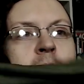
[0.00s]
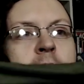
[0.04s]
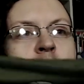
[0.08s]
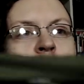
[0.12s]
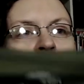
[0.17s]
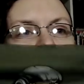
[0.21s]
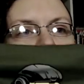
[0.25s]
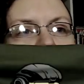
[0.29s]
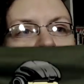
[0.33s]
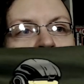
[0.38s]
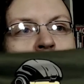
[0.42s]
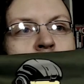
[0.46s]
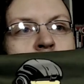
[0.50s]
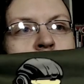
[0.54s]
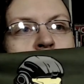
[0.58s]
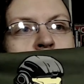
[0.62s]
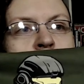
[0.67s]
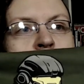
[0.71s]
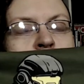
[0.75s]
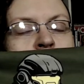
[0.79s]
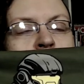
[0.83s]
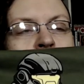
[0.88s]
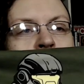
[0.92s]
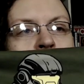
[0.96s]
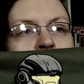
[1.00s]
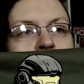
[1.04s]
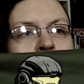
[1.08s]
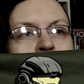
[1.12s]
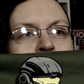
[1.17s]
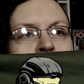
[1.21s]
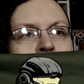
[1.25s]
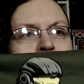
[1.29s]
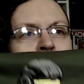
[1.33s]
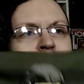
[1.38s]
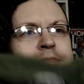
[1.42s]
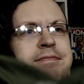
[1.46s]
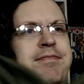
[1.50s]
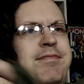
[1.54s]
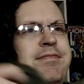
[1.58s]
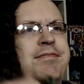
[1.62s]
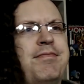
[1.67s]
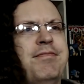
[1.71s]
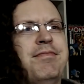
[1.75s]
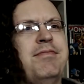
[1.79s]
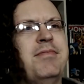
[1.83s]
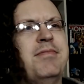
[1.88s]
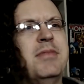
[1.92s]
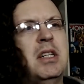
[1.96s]
the wash up. But
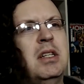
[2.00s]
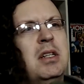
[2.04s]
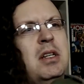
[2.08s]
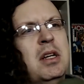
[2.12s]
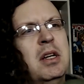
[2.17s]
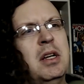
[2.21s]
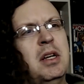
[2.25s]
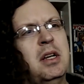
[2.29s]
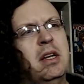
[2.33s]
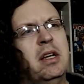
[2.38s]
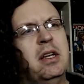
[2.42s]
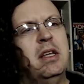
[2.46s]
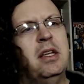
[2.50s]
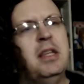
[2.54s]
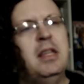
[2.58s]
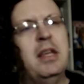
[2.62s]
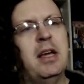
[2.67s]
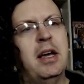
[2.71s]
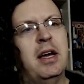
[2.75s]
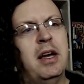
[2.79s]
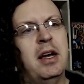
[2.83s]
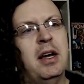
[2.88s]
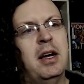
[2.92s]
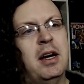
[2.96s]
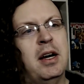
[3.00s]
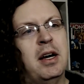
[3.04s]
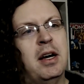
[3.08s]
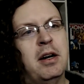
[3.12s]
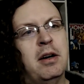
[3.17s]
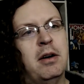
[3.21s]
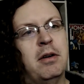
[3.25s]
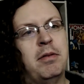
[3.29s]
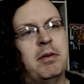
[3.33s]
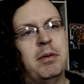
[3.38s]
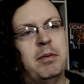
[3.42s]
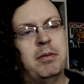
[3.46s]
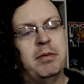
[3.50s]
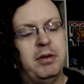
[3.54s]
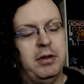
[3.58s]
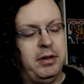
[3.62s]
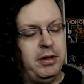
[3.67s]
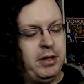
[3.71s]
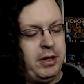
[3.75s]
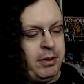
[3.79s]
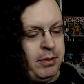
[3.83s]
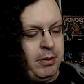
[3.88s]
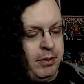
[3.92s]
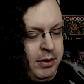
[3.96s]
yeah, I don't know if I'm feeling
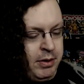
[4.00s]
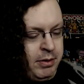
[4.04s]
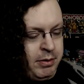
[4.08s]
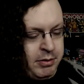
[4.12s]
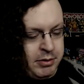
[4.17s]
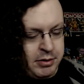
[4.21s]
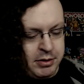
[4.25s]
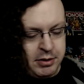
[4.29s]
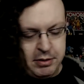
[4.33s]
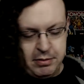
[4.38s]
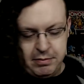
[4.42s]
that one that much.